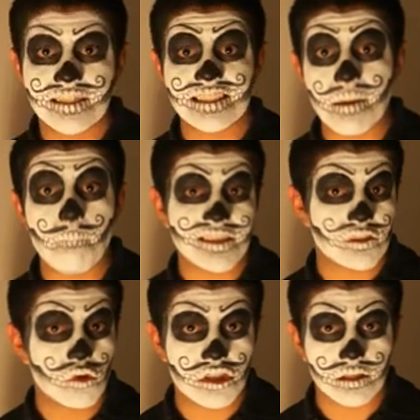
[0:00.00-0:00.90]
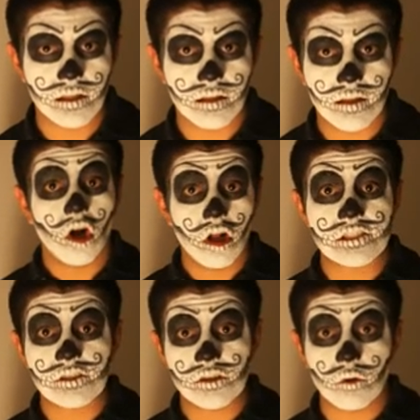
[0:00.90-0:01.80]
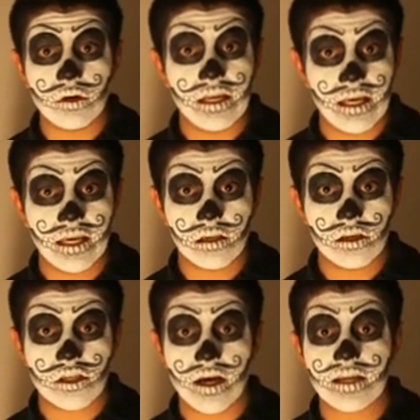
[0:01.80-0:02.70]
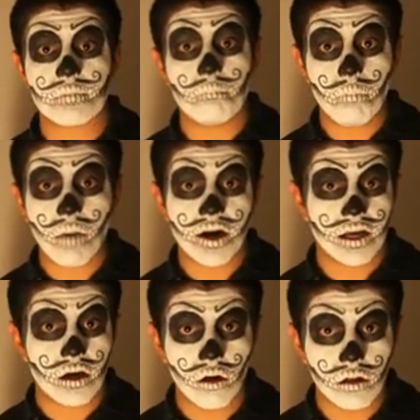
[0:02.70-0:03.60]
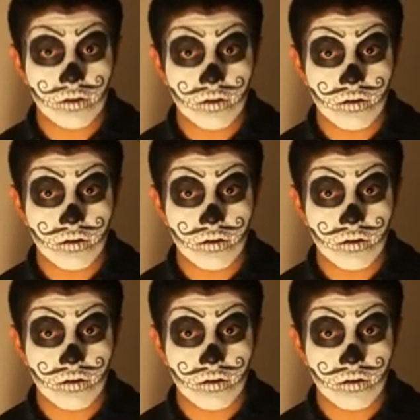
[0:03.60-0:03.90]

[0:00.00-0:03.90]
cempasúchil, also known in English as marigold.